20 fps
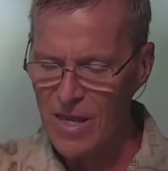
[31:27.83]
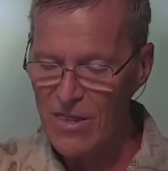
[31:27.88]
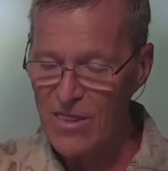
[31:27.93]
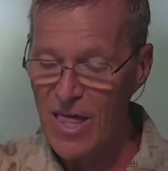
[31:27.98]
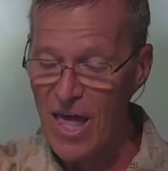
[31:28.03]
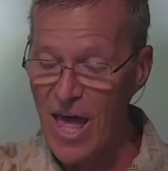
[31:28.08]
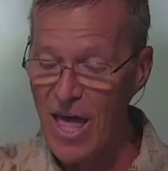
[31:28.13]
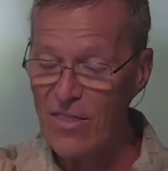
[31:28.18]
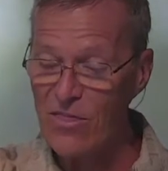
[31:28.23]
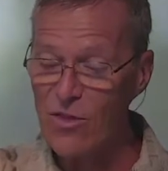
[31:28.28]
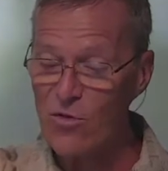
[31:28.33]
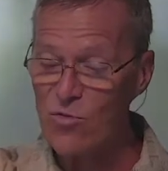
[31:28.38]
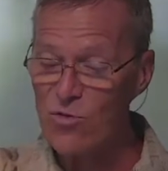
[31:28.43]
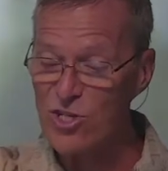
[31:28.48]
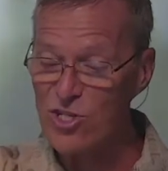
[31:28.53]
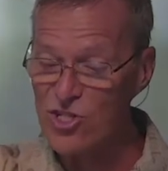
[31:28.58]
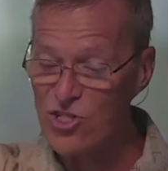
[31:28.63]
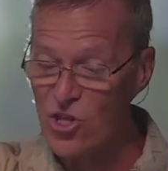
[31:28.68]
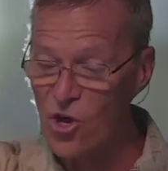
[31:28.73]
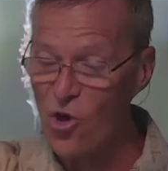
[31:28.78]
And the
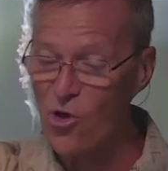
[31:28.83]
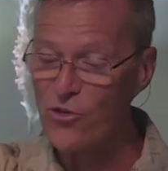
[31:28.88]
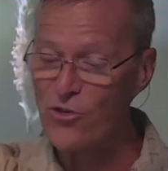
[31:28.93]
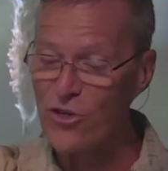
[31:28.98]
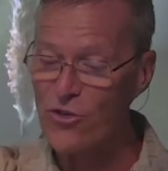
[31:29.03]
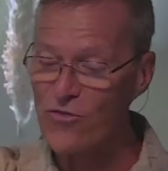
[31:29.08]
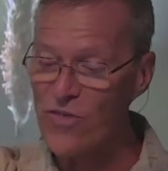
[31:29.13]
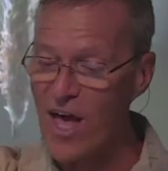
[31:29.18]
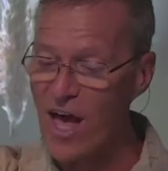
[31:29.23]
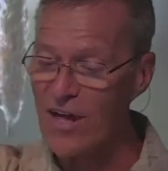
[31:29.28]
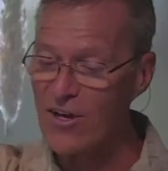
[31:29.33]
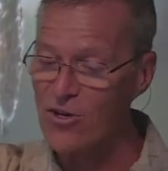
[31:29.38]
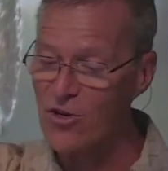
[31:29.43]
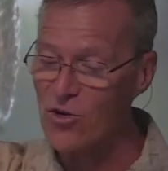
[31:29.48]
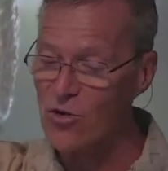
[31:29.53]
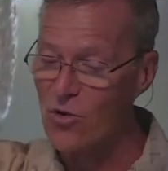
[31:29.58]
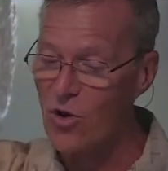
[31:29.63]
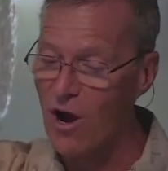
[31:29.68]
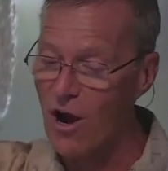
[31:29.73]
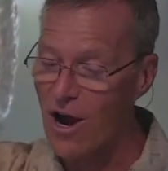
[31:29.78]
result of that
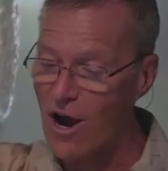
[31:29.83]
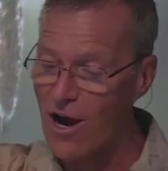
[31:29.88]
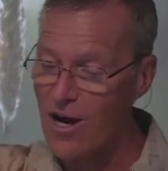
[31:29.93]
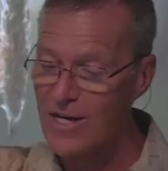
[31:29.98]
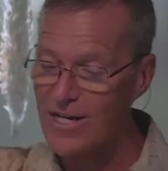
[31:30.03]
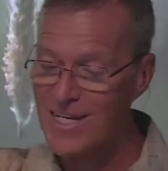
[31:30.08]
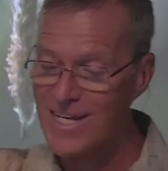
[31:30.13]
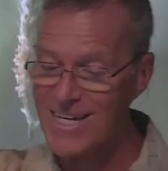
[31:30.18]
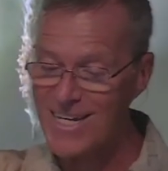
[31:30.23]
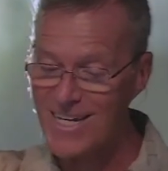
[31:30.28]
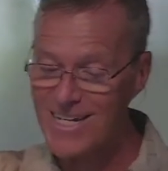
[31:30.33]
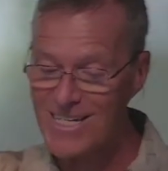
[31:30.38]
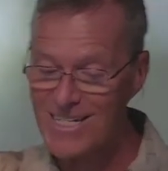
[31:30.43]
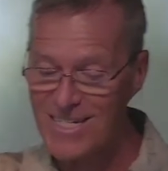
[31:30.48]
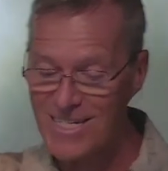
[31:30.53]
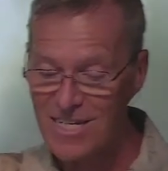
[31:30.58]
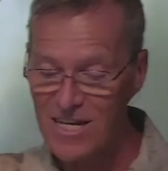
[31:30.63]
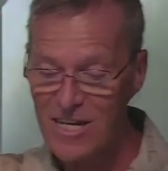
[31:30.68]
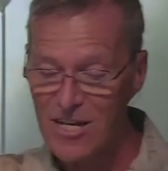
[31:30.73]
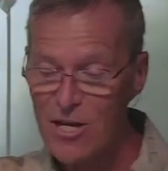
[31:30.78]
new heart is
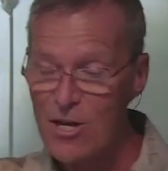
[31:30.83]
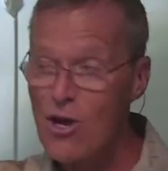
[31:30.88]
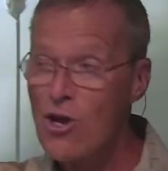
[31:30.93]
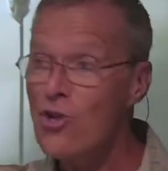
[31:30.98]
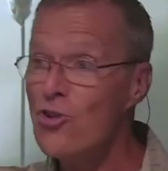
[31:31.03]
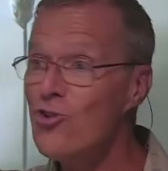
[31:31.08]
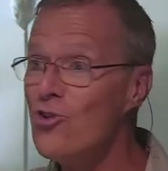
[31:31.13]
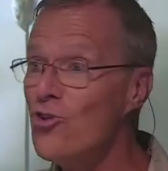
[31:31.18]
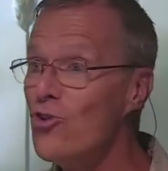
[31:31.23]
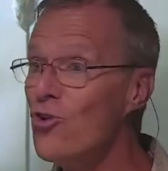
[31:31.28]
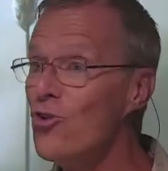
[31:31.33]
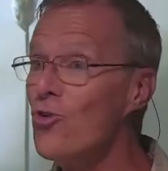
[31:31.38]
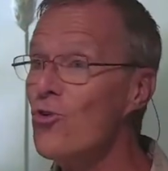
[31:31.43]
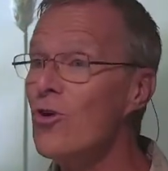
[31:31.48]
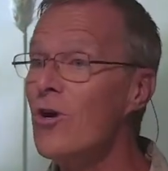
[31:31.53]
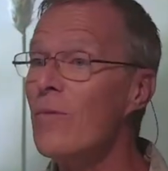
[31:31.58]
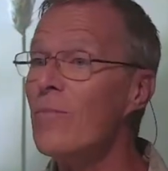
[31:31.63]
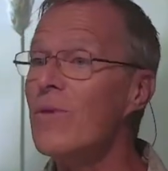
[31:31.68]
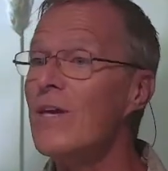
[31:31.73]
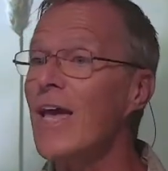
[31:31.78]
new
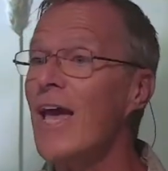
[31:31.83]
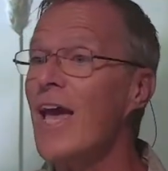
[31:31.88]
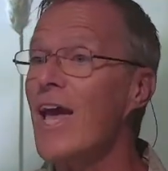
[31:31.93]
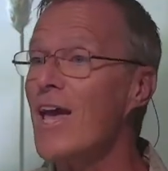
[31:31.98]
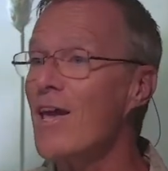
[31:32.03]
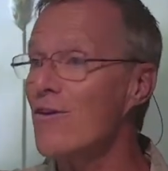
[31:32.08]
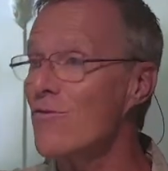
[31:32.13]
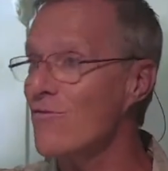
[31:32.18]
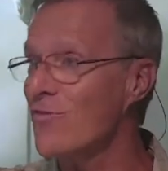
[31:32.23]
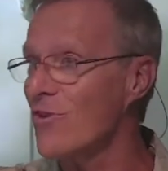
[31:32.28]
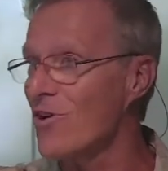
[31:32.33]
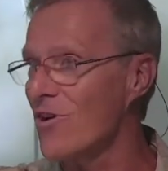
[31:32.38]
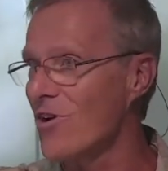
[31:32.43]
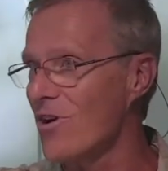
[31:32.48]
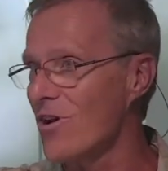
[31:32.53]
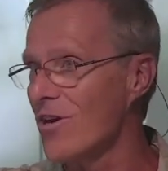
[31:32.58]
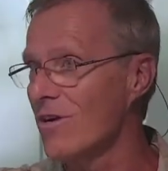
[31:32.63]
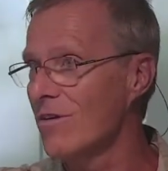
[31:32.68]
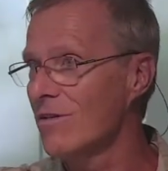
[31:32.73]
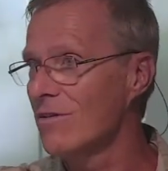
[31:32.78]

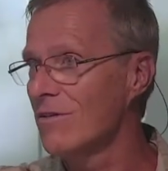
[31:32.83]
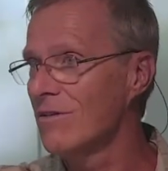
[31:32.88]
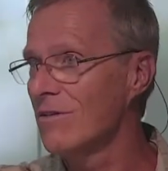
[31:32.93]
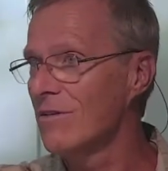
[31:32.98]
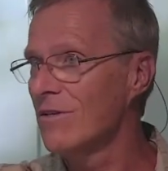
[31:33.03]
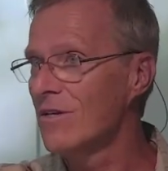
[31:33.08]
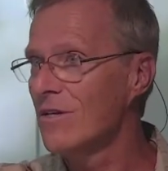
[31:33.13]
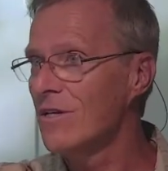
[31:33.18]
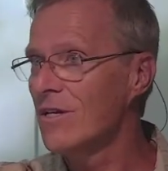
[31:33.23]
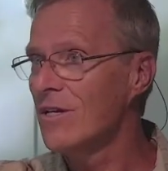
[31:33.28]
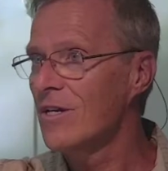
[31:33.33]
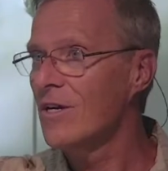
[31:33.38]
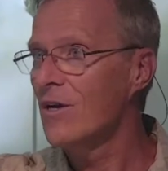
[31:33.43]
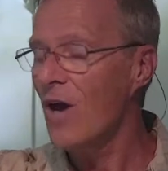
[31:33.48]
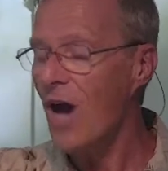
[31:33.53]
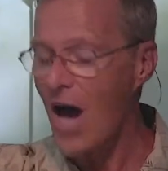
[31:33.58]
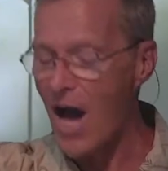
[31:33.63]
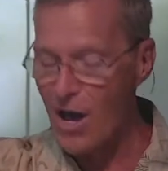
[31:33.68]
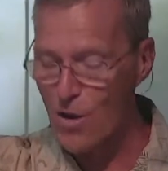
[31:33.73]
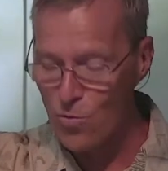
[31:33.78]
behavior.
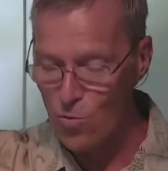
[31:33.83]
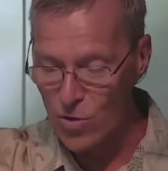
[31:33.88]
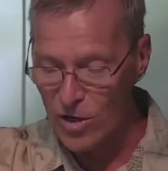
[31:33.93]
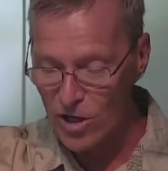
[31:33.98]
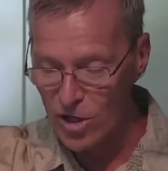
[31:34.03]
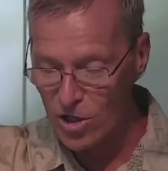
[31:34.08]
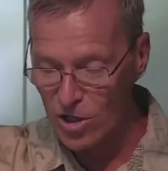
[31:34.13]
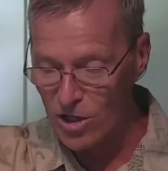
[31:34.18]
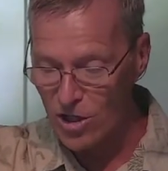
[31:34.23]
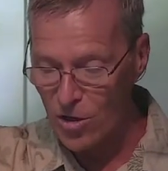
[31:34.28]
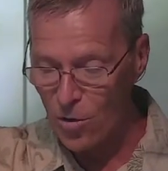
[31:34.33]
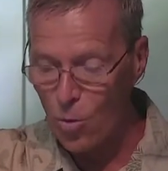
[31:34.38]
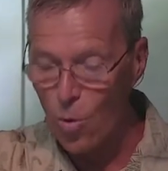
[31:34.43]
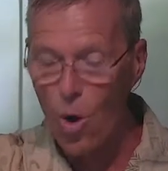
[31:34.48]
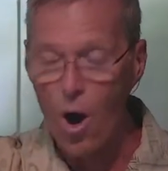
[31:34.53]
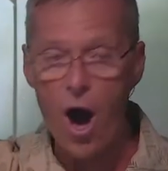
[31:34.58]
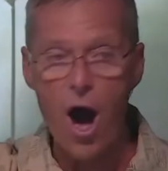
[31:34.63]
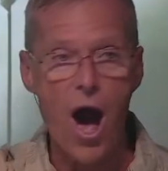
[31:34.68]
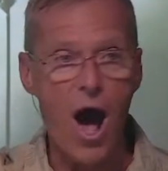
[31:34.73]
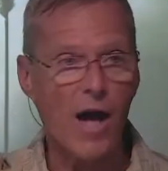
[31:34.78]
I will
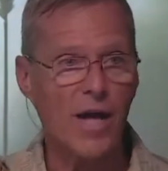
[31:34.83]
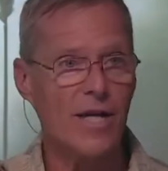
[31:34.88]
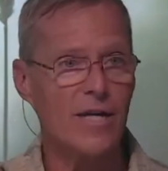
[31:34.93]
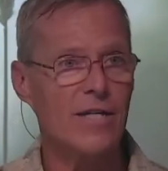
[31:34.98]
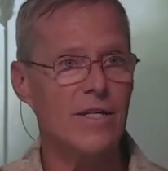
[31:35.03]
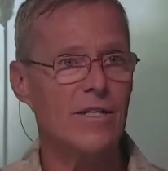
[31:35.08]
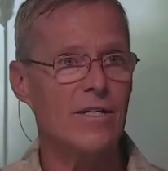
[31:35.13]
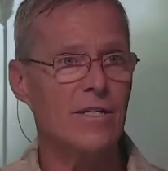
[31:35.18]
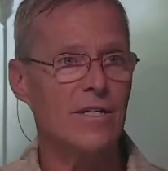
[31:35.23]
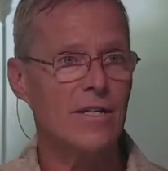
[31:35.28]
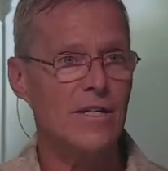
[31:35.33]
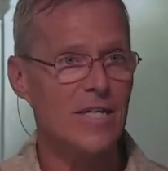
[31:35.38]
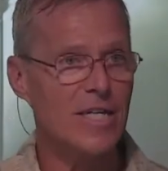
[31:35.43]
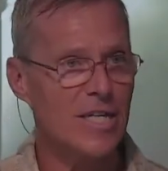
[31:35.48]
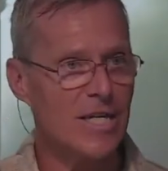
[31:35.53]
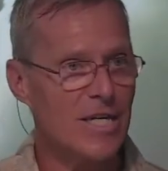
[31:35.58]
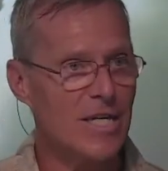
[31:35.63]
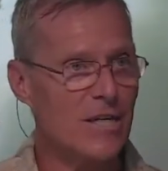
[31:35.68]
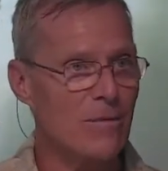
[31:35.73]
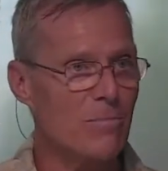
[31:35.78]
walk
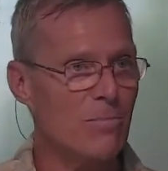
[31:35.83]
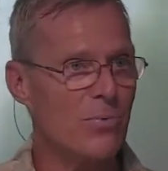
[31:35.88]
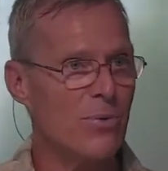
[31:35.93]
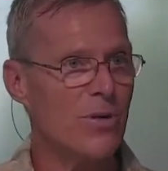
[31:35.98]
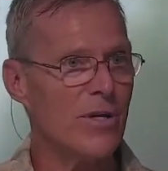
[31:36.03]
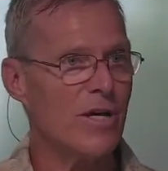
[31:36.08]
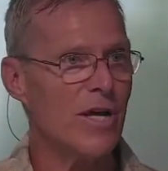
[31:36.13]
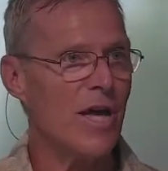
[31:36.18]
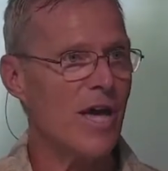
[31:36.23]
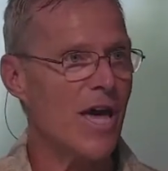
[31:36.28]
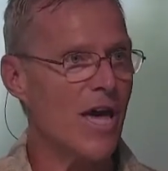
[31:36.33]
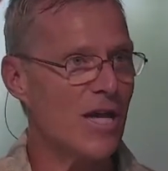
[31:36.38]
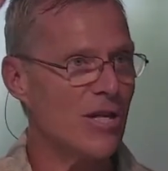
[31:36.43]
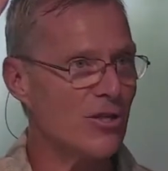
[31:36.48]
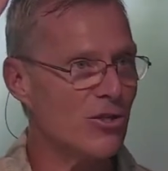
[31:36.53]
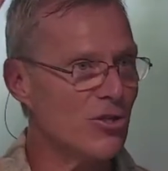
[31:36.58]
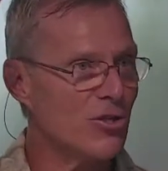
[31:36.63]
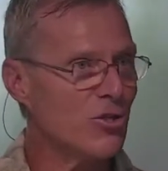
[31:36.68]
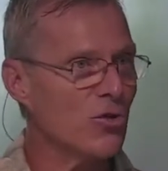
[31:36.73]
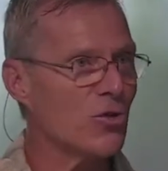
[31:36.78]
keep and
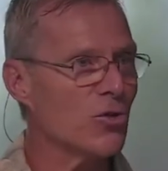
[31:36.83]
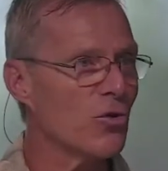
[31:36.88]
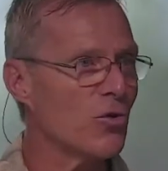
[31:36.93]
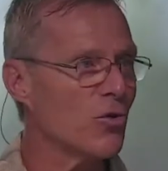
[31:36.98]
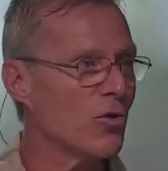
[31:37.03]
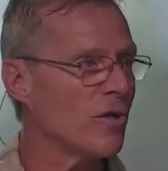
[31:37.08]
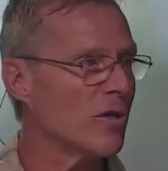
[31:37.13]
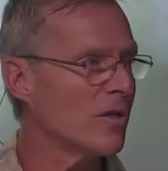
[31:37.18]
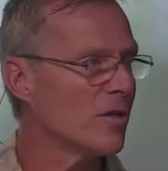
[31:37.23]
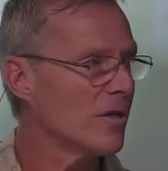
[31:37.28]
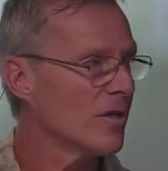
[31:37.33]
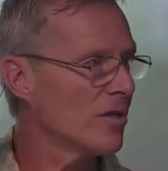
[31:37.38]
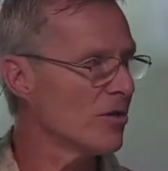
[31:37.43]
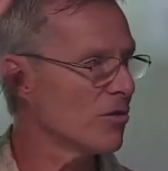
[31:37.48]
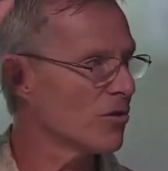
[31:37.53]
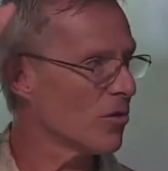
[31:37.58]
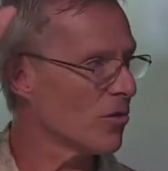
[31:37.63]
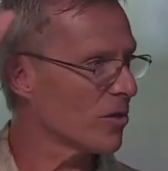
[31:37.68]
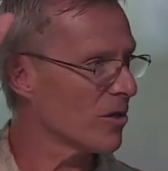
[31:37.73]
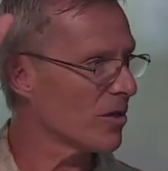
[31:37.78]
do
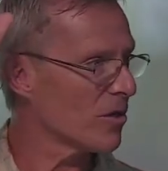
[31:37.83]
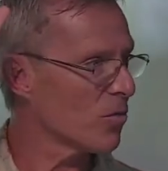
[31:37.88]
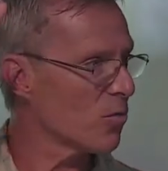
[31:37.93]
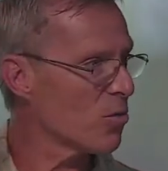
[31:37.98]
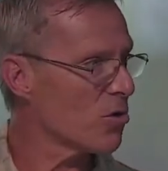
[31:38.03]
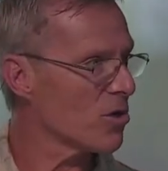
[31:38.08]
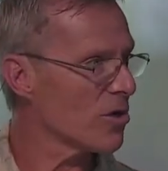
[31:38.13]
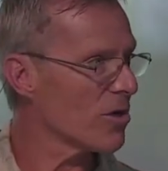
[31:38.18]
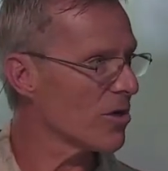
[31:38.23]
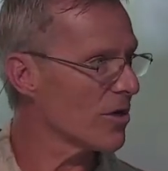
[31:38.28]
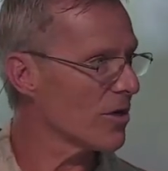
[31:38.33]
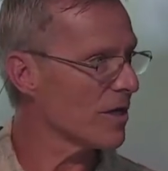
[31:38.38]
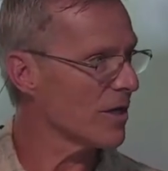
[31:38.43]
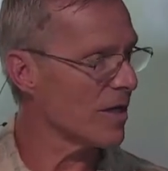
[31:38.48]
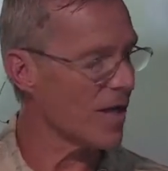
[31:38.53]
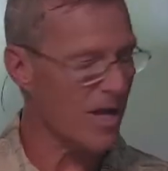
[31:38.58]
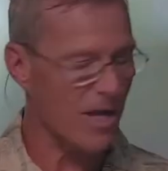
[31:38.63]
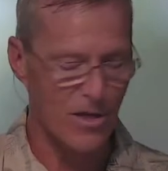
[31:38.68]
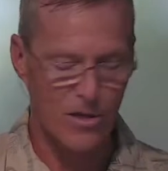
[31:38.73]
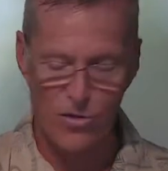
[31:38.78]
your word
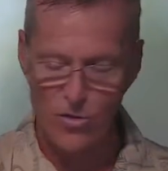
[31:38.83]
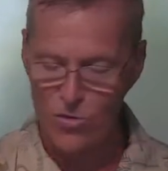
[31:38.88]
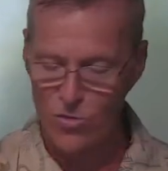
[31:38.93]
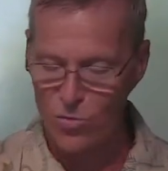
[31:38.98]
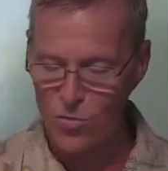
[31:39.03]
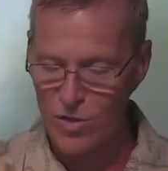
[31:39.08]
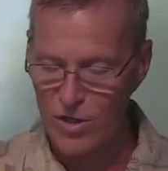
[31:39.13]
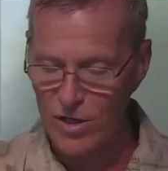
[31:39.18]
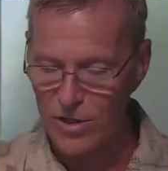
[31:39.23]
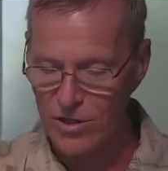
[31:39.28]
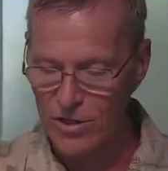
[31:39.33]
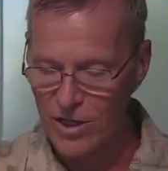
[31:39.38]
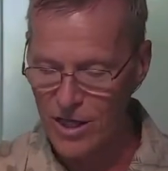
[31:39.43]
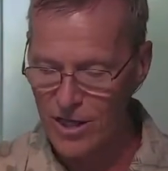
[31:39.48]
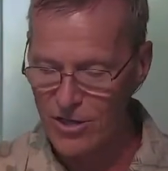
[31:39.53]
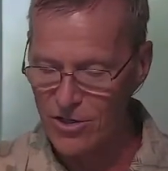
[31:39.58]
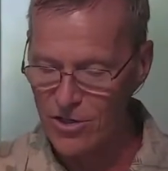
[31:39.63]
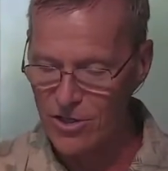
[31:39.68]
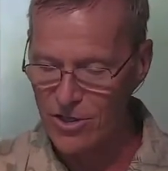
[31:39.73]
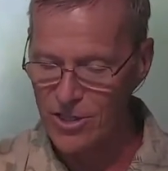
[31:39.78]
and your will
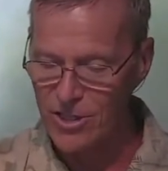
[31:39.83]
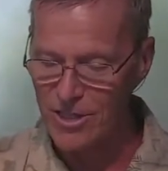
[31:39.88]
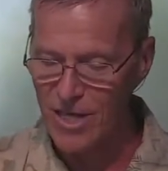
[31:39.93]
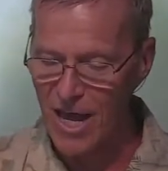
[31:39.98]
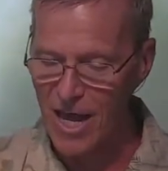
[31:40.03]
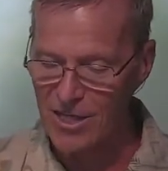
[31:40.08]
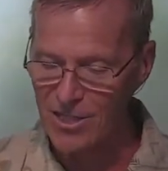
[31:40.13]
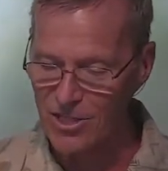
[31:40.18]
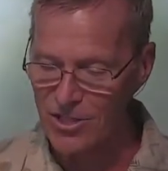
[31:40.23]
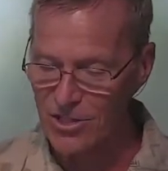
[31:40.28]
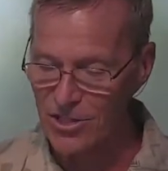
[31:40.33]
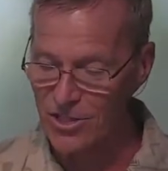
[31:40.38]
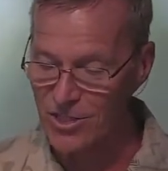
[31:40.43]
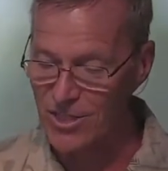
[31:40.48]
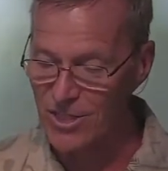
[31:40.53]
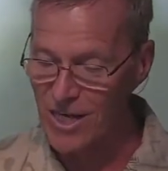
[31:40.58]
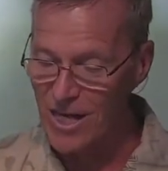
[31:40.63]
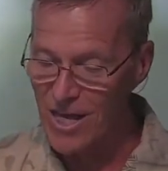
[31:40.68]
and your statutes.